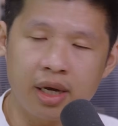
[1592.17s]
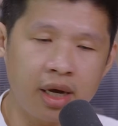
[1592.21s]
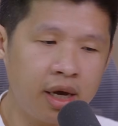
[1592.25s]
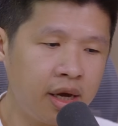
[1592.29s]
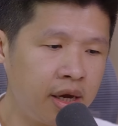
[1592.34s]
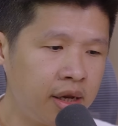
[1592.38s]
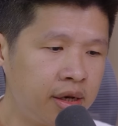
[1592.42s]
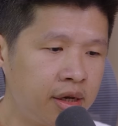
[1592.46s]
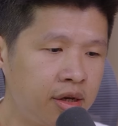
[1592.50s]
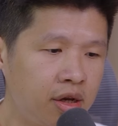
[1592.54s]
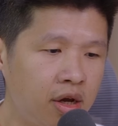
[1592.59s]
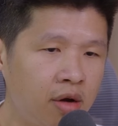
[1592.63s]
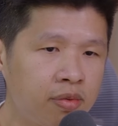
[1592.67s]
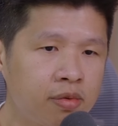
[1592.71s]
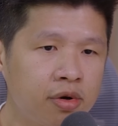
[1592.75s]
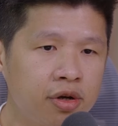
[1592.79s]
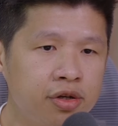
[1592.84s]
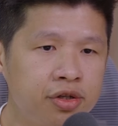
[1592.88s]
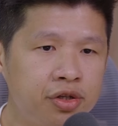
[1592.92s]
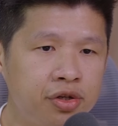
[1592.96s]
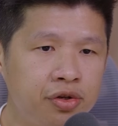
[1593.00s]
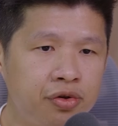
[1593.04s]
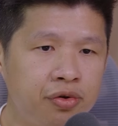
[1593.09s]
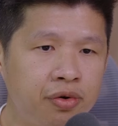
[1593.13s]
And of
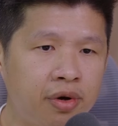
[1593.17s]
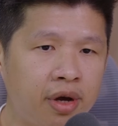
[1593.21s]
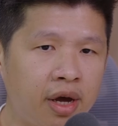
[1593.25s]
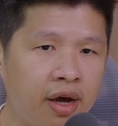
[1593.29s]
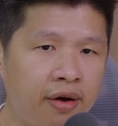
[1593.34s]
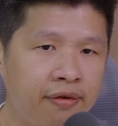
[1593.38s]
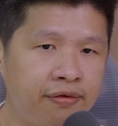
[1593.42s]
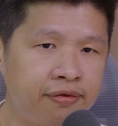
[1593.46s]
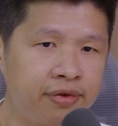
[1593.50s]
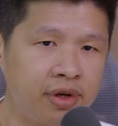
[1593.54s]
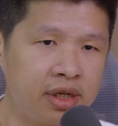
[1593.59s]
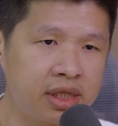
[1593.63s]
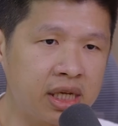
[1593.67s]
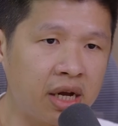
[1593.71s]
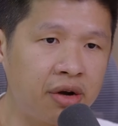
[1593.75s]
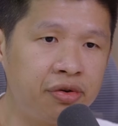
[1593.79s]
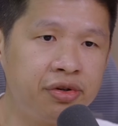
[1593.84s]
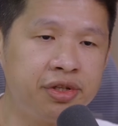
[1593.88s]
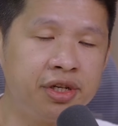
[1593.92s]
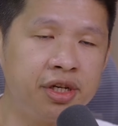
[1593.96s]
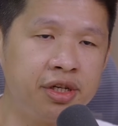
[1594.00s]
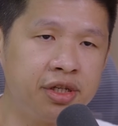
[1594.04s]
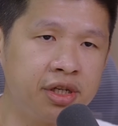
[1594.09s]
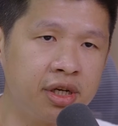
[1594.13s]
course, you have the
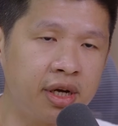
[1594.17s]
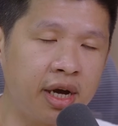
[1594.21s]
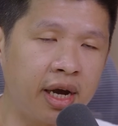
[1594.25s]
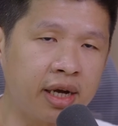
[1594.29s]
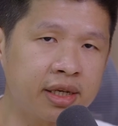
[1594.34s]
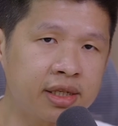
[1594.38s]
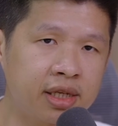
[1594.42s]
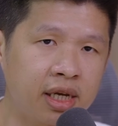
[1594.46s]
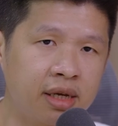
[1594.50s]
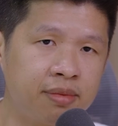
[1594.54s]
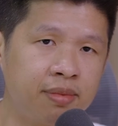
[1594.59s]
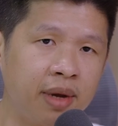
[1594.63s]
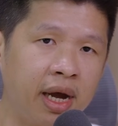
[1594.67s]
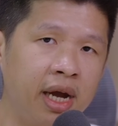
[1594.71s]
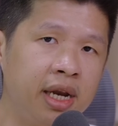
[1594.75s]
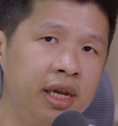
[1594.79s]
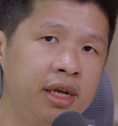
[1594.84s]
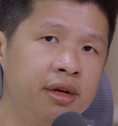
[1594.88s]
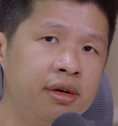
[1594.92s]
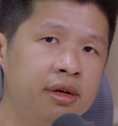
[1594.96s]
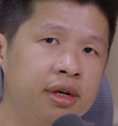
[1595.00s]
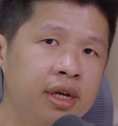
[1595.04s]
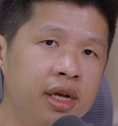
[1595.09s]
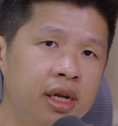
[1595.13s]
Southeast Asia access. But at
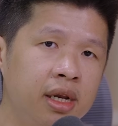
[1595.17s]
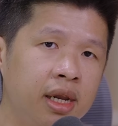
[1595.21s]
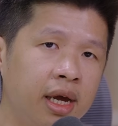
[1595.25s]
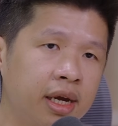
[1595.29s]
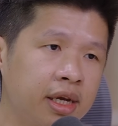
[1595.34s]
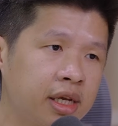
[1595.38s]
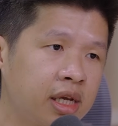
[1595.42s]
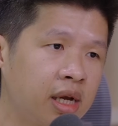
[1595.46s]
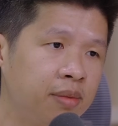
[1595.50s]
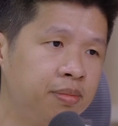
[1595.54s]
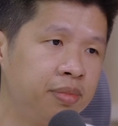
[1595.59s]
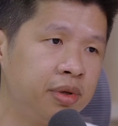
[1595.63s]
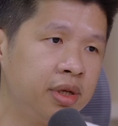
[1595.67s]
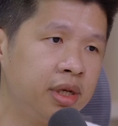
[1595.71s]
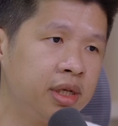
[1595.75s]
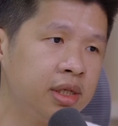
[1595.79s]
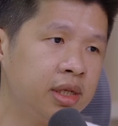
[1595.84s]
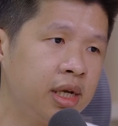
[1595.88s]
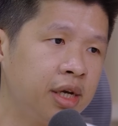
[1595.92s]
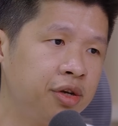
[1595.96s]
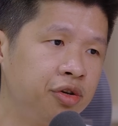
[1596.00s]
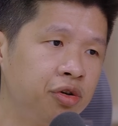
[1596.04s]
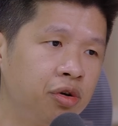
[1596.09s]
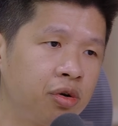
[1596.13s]
the end of the day, like
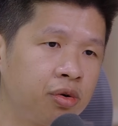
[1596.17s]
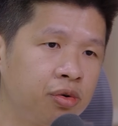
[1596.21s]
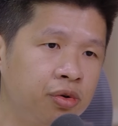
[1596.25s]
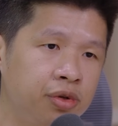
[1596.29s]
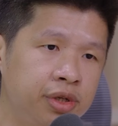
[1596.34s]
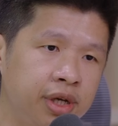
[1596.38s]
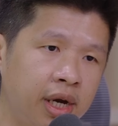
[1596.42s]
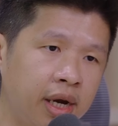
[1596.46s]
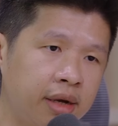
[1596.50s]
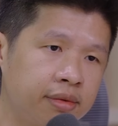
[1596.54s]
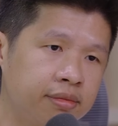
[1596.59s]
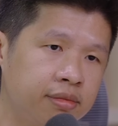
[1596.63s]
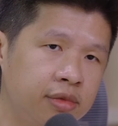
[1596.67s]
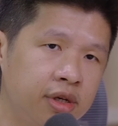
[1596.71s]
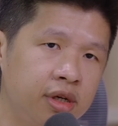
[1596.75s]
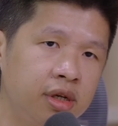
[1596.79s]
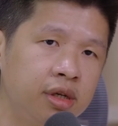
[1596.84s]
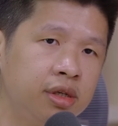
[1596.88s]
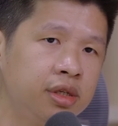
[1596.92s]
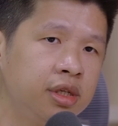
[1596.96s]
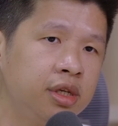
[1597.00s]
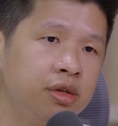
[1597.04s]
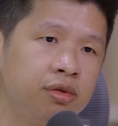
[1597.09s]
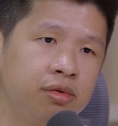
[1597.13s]
companies like your Gojek,
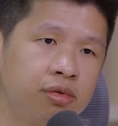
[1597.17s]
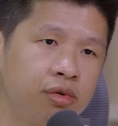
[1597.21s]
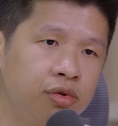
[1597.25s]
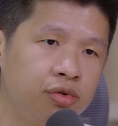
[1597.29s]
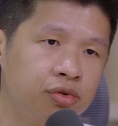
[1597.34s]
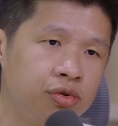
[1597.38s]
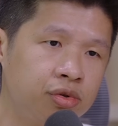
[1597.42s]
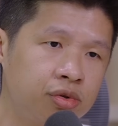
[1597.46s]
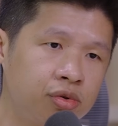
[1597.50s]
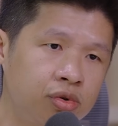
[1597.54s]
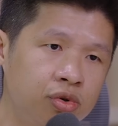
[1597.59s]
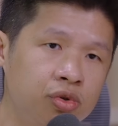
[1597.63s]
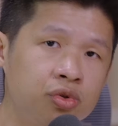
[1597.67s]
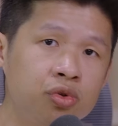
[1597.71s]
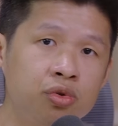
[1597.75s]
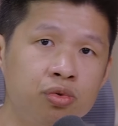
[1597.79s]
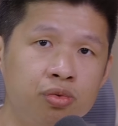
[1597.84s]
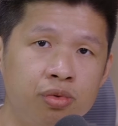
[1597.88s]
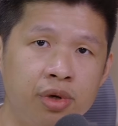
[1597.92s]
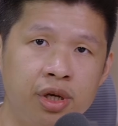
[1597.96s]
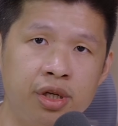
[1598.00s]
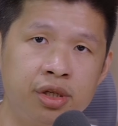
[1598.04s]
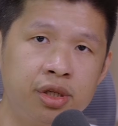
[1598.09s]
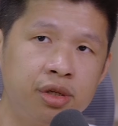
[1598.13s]
they still go
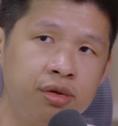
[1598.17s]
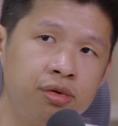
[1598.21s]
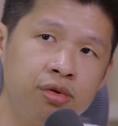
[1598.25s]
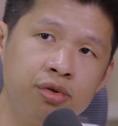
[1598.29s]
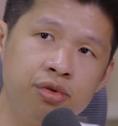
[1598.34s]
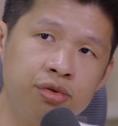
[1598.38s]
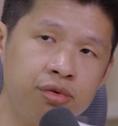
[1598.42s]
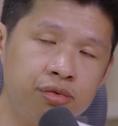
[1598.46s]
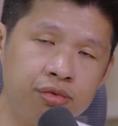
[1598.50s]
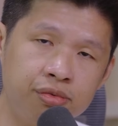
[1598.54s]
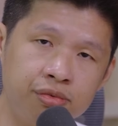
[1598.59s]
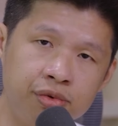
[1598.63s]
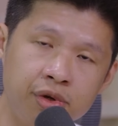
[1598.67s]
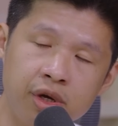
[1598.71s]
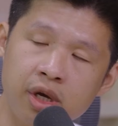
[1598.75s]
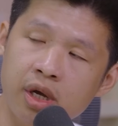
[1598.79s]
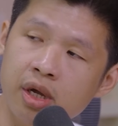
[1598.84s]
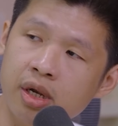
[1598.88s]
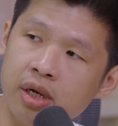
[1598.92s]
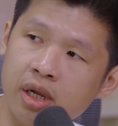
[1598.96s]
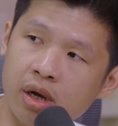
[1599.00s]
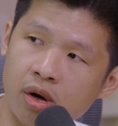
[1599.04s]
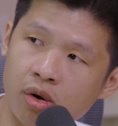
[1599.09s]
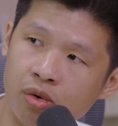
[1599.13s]
to
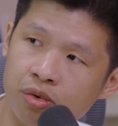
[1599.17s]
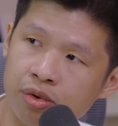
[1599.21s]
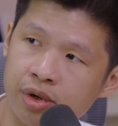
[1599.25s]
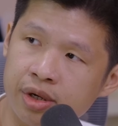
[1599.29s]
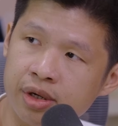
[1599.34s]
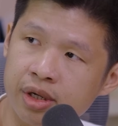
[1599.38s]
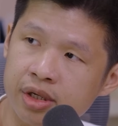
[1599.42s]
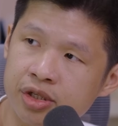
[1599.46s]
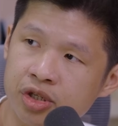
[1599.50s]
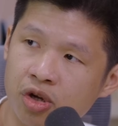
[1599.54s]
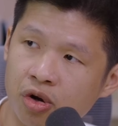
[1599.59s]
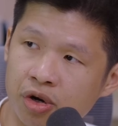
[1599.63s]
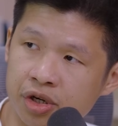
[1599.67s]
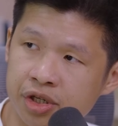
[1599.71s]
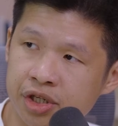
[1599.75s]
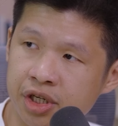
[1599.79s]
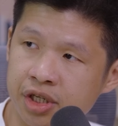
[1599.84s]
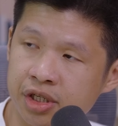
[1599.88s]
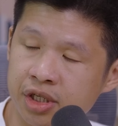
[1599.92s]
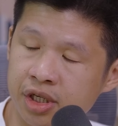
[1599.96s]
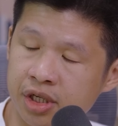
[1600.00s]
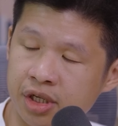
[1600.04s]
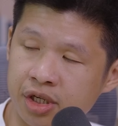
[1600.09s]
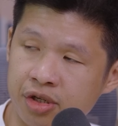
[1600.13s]
their own stock
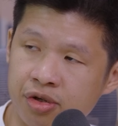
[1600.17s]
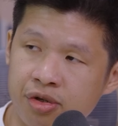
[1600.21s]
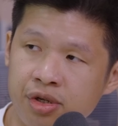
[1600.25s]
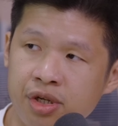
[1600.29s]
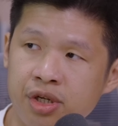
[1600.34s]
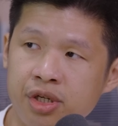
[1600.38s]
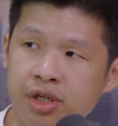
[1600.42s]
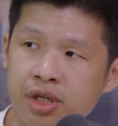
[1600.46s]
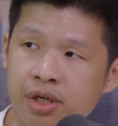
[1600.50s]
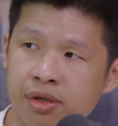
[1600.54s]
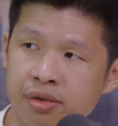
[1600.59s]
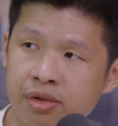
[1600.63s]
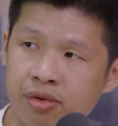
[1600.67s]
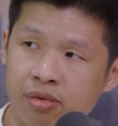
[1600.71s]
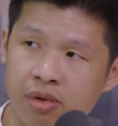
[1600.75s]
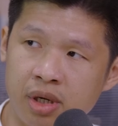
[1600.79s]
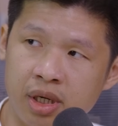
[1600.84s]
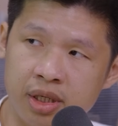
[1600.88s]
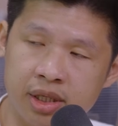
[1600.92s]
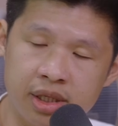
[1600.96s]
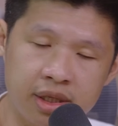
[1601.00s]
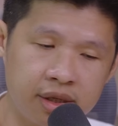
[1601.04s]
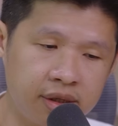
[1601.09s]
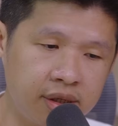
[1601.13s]
exchange in Indonesia to
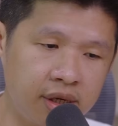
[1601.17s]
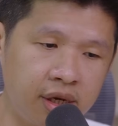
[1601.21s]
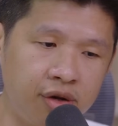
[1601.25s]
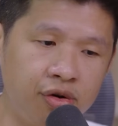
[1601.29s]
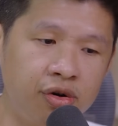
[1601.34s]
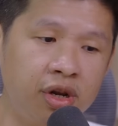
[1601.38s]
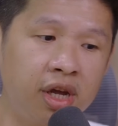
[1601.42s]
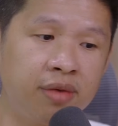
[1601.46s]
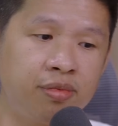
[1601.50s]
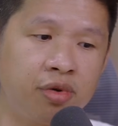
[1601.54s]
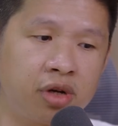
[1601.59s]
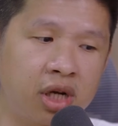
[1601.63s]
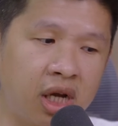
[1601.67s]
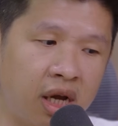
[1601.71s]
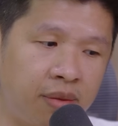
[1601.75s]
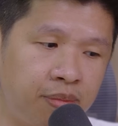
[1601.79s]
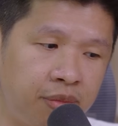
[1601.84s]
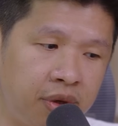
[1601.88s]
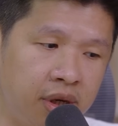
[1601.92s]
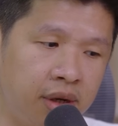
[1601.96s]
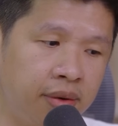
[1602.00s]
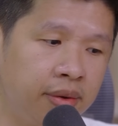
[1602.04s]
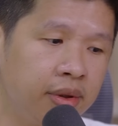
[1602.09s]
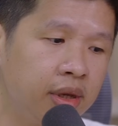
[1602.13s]
list. They don't have to
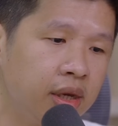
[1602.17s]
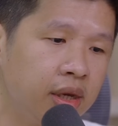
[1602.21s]
come here.